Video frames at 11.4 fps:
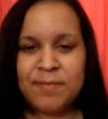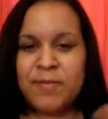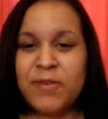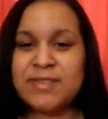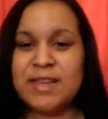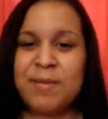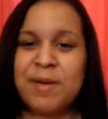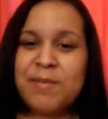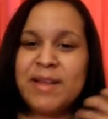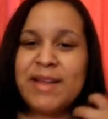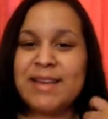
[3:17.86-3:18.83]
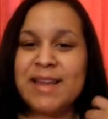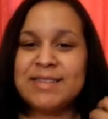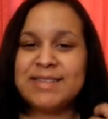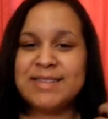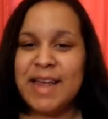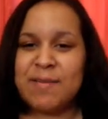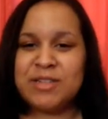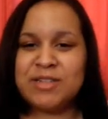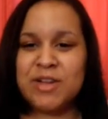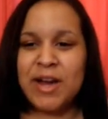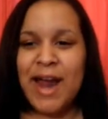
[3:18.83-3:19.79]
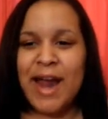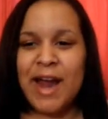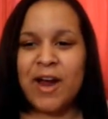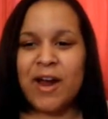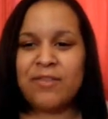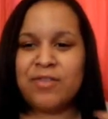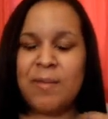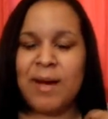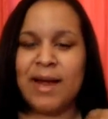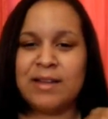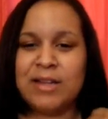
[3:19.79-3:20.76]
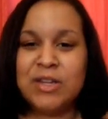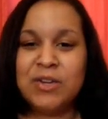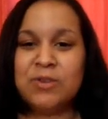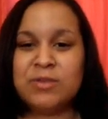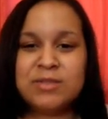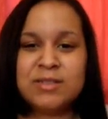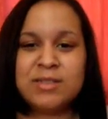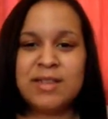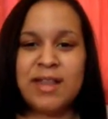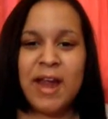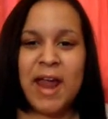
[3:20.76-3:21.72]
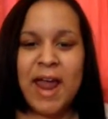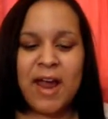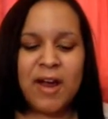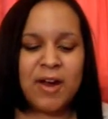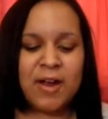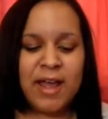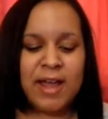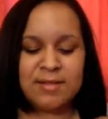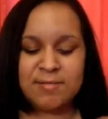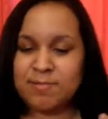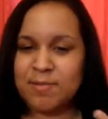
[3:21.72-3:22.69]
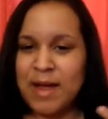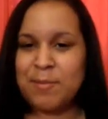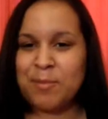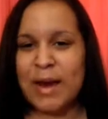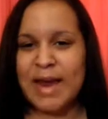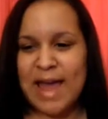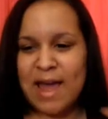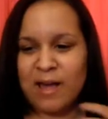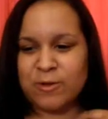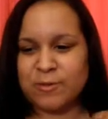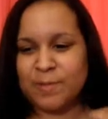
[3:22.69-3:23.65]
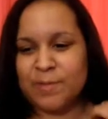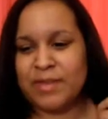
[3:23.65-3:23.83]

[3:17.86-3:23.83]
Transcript: for some people it does damage their hair. They might lose their hair. It might break out.